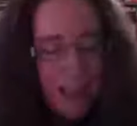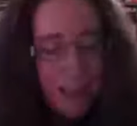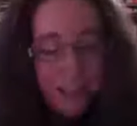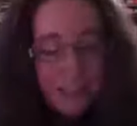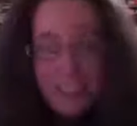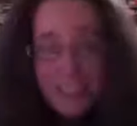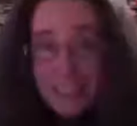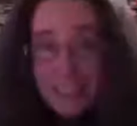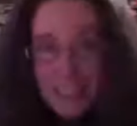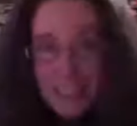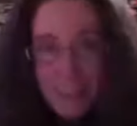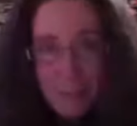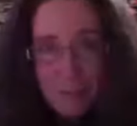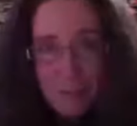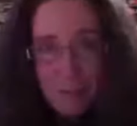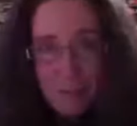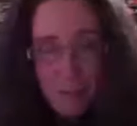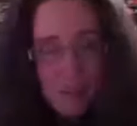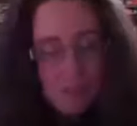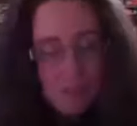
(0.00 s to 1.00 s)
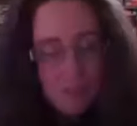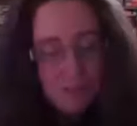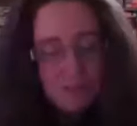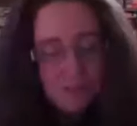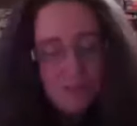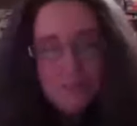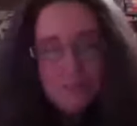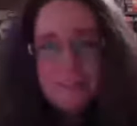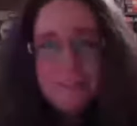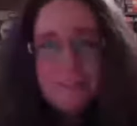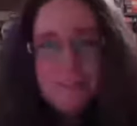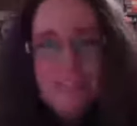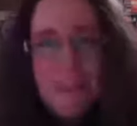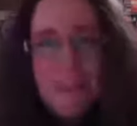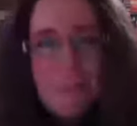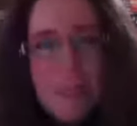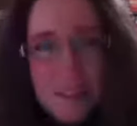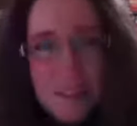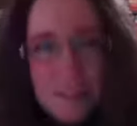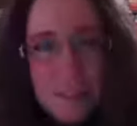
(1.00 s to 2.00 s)
they say in French. That
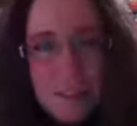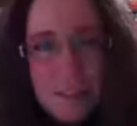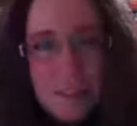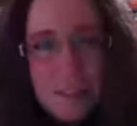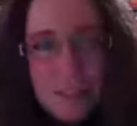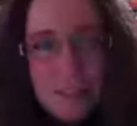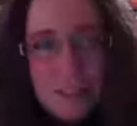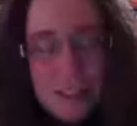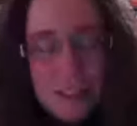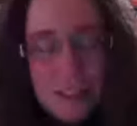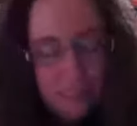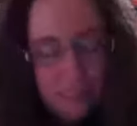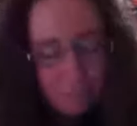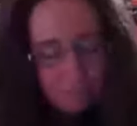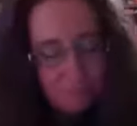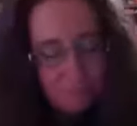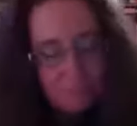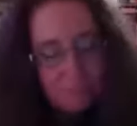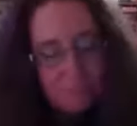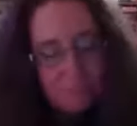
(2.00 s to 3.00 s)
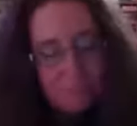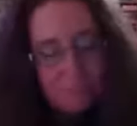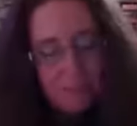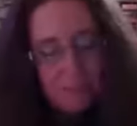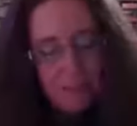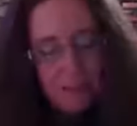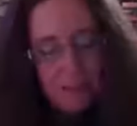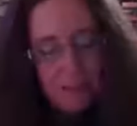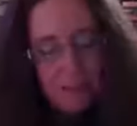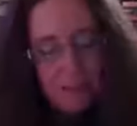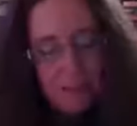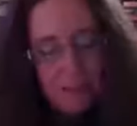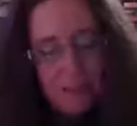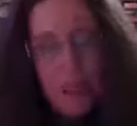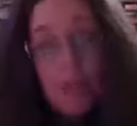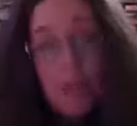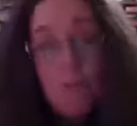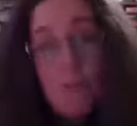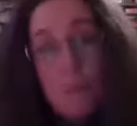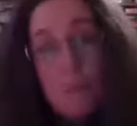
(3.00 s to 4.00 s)
means love at first sight.
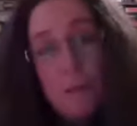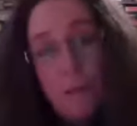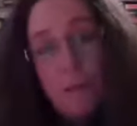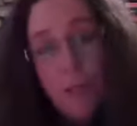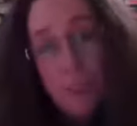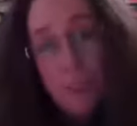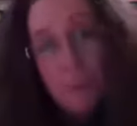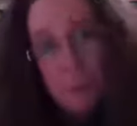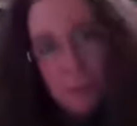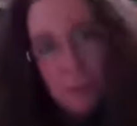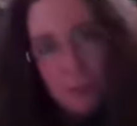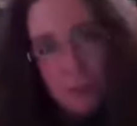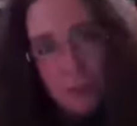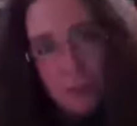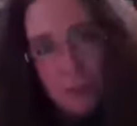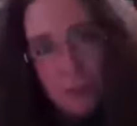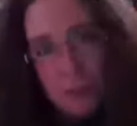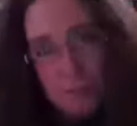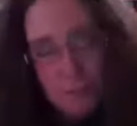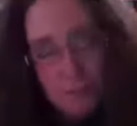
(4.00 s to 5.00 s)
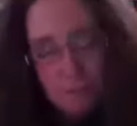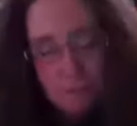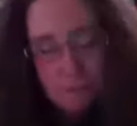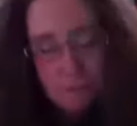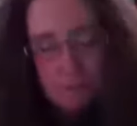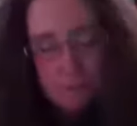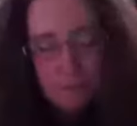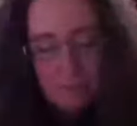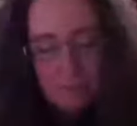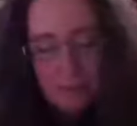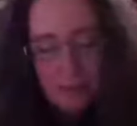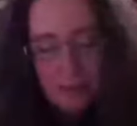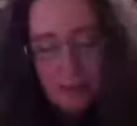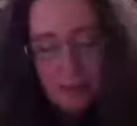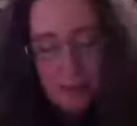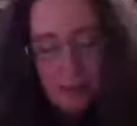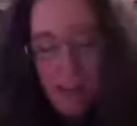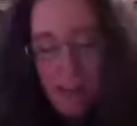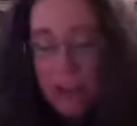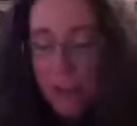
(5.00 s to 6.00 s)
And we became lovers.
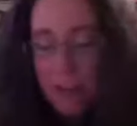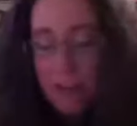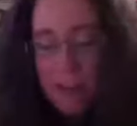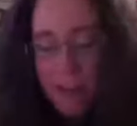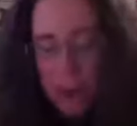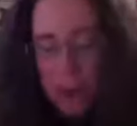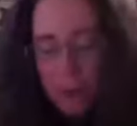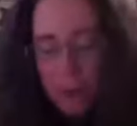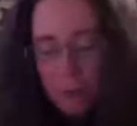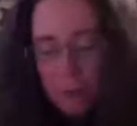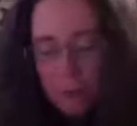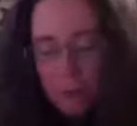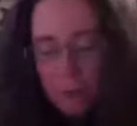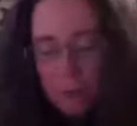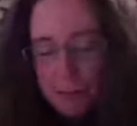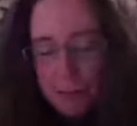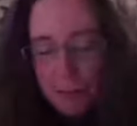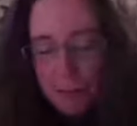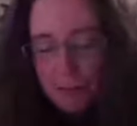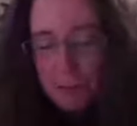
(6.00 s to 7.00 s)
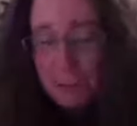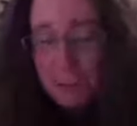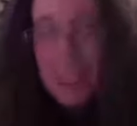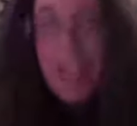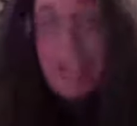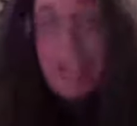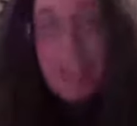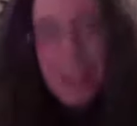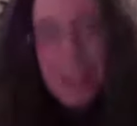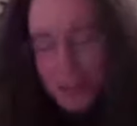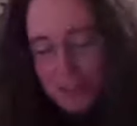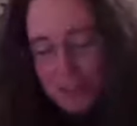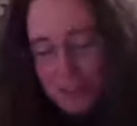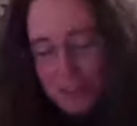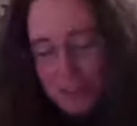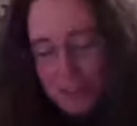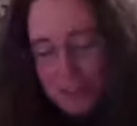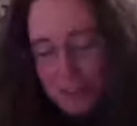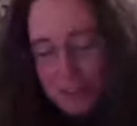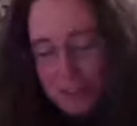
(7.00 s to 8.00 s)
Harry and I were lovers for 10
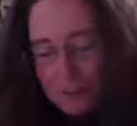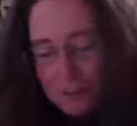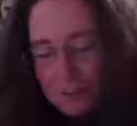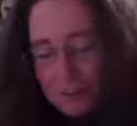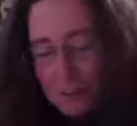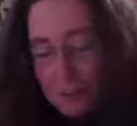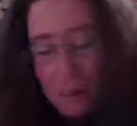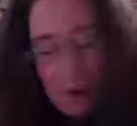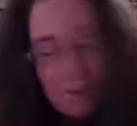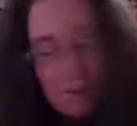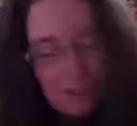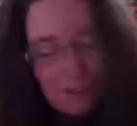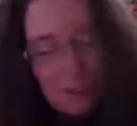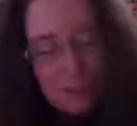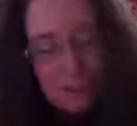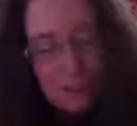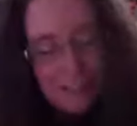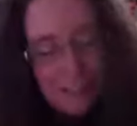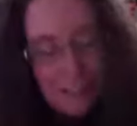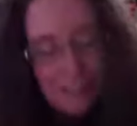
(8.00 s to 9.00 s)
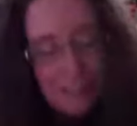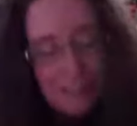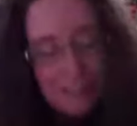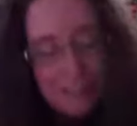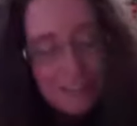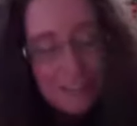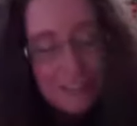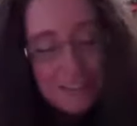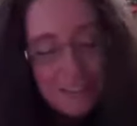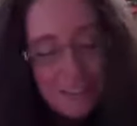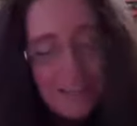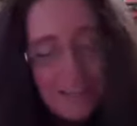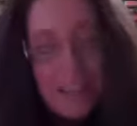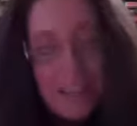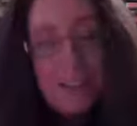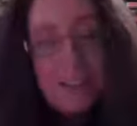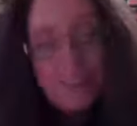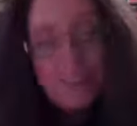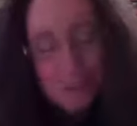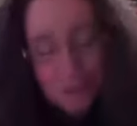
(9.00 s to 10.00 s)
years before I finally got
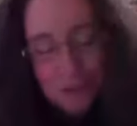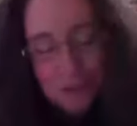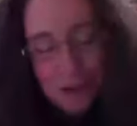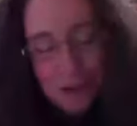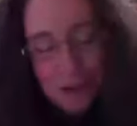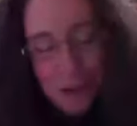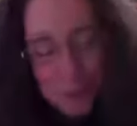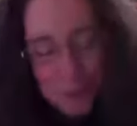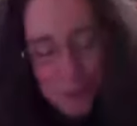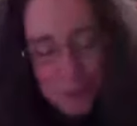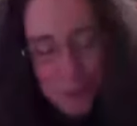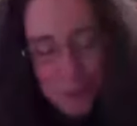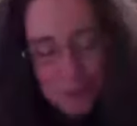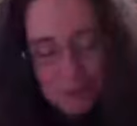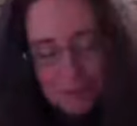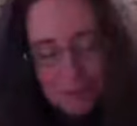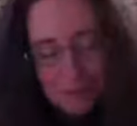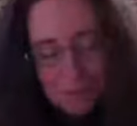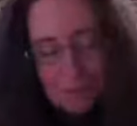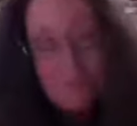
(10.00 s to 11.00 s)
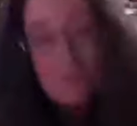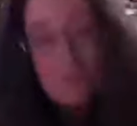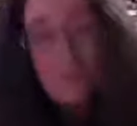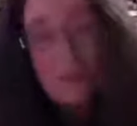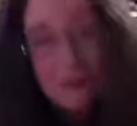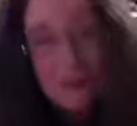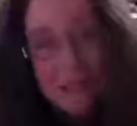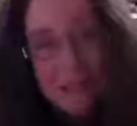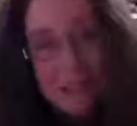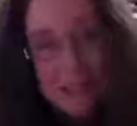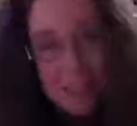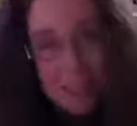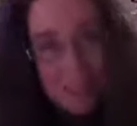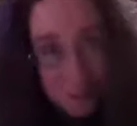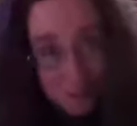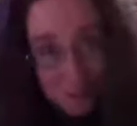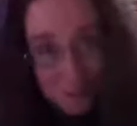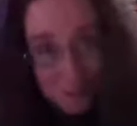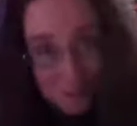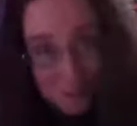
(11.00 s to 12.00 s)
disentangled from my husband, before I got the
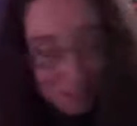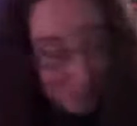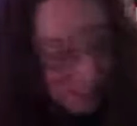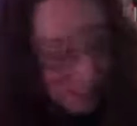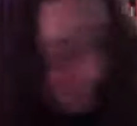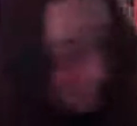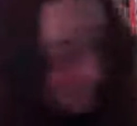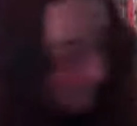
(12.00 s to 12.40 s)
courage.